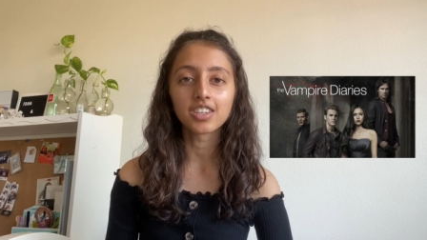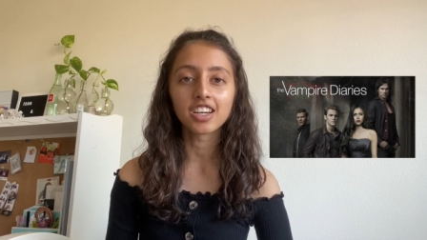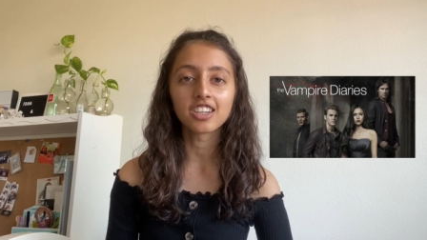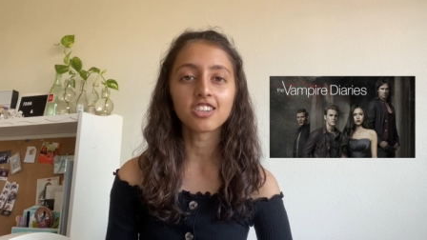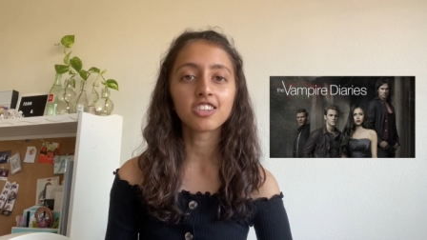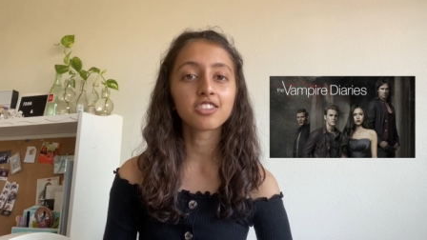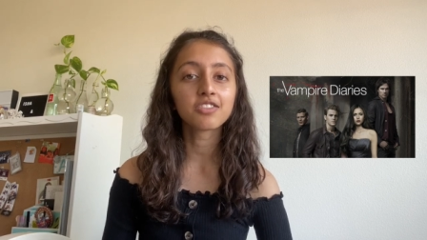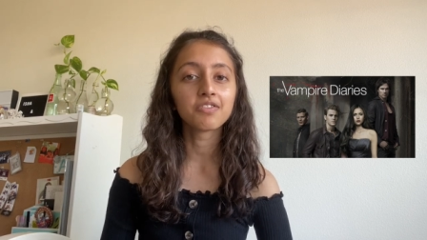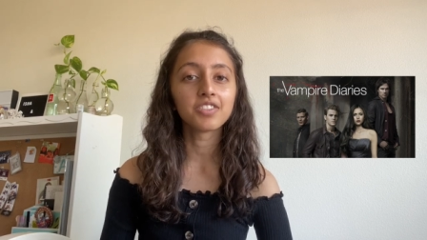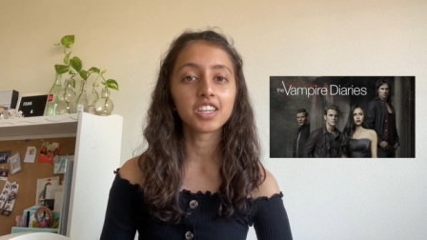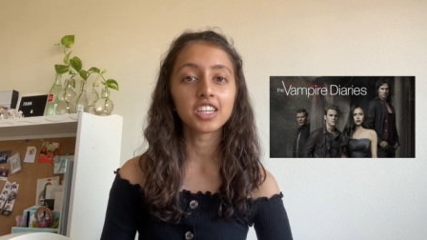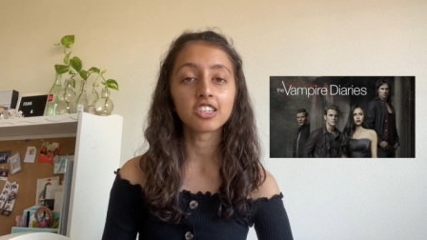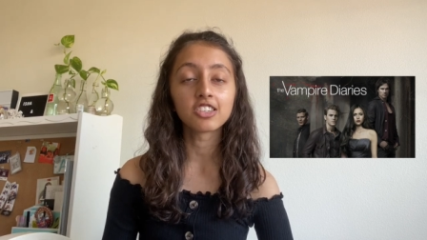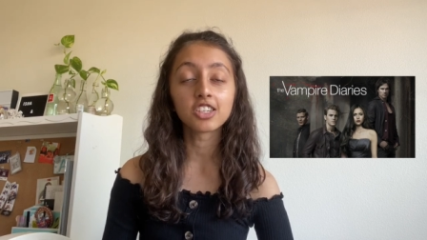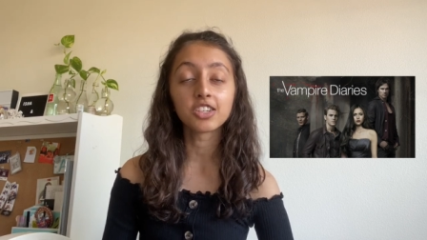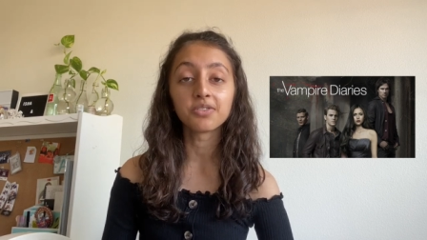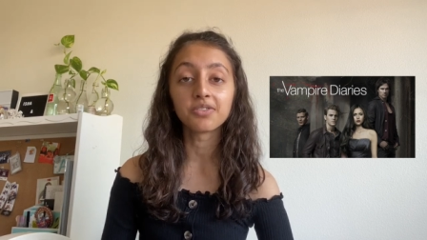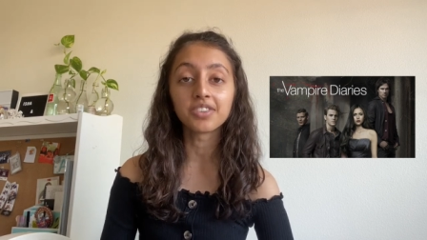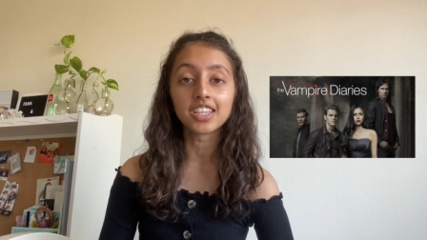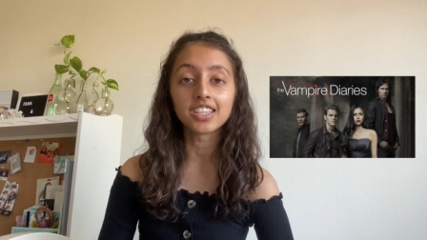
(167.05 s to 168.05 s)
I just finished
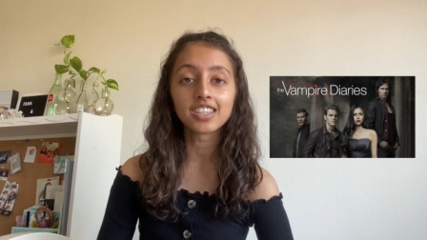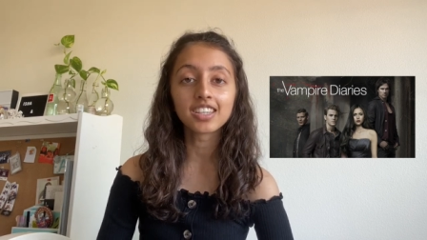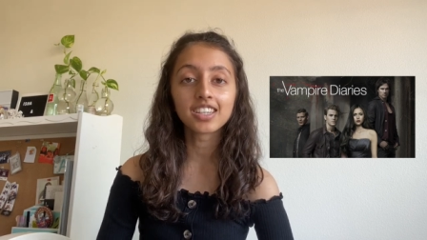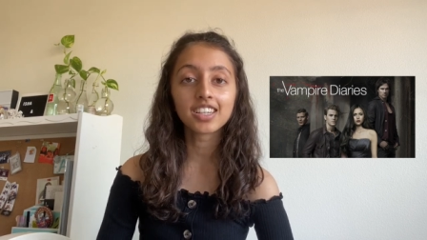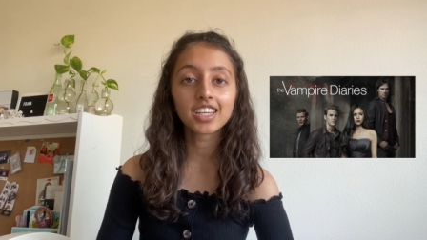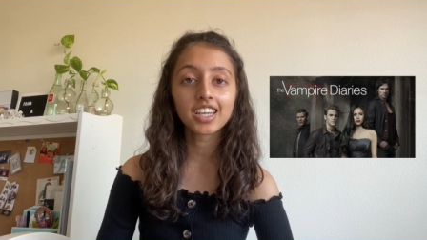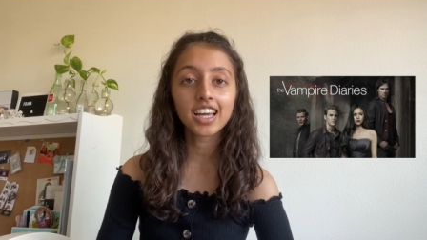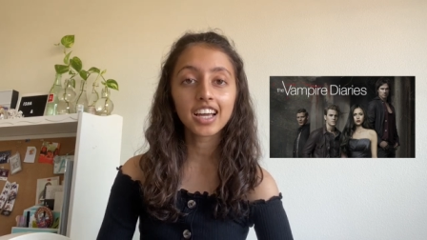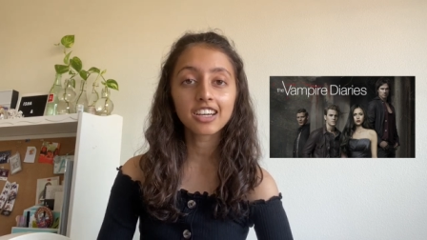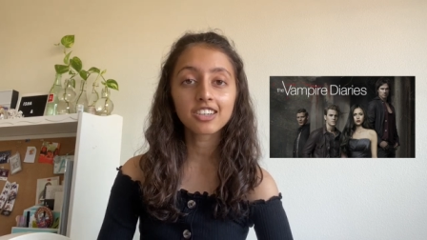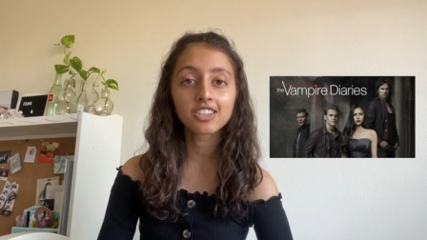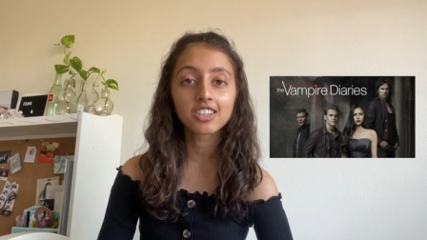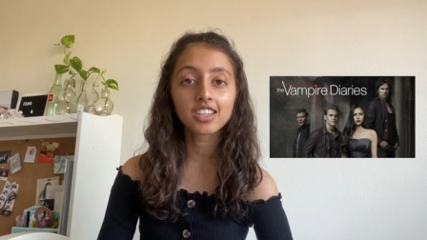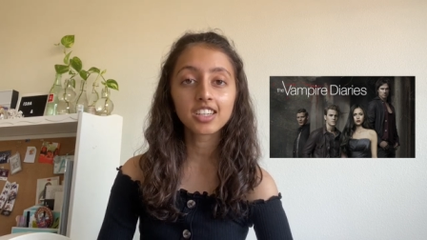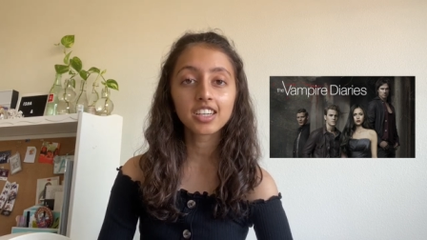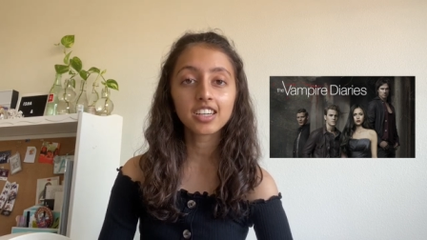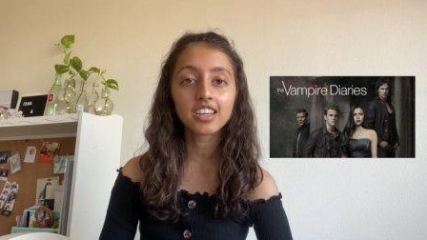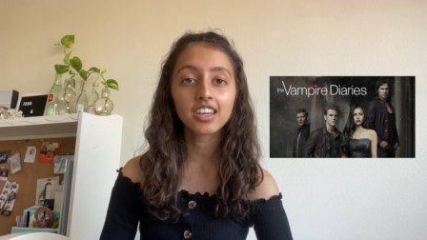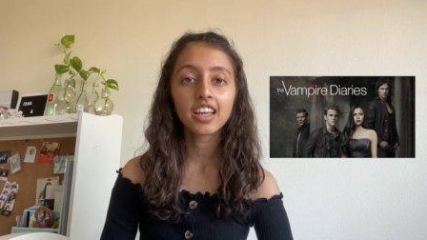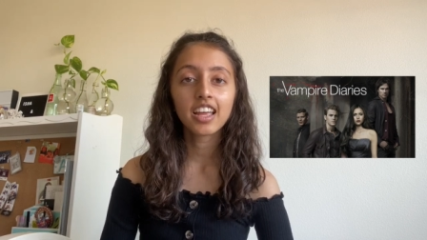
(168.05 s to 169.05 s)
it recently
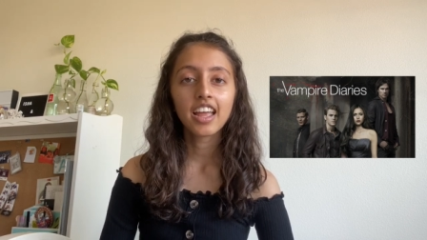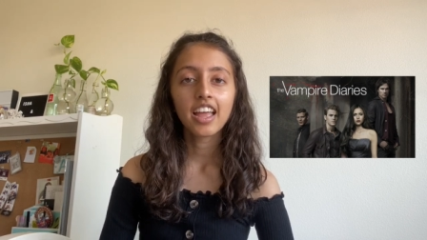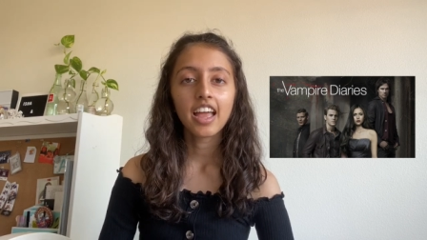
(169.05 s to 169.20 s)
actually,